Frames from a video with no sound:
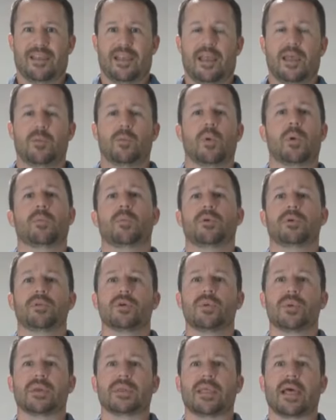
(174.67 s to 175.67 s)
And when we're
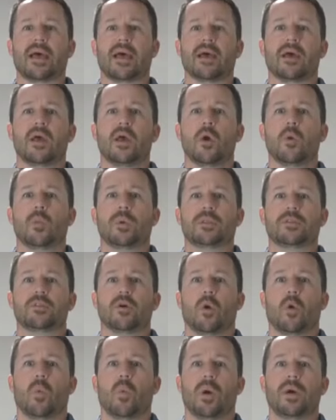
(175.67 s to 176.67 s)
doing that, we
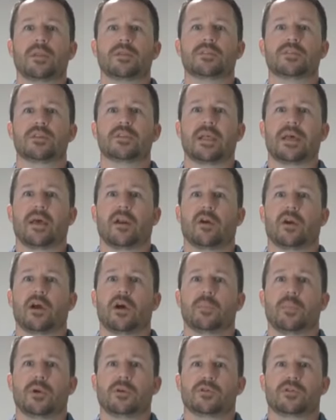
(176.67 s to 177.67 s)
don't want to let our
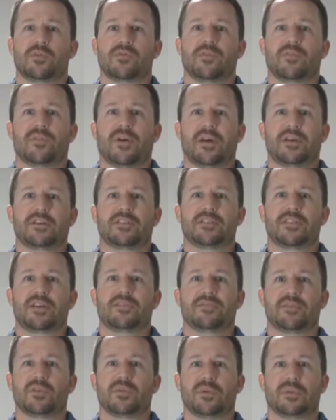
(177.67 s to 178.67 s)
elbows, so if you find
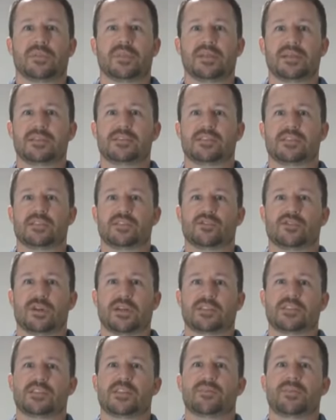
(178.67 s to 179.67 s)
yourself doing this to
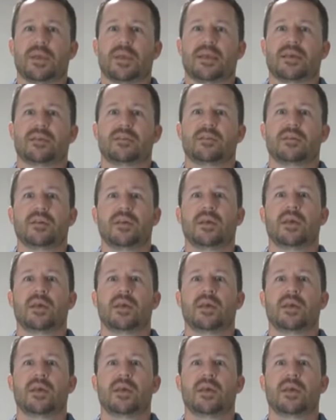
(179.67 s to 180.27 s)
stretch the band,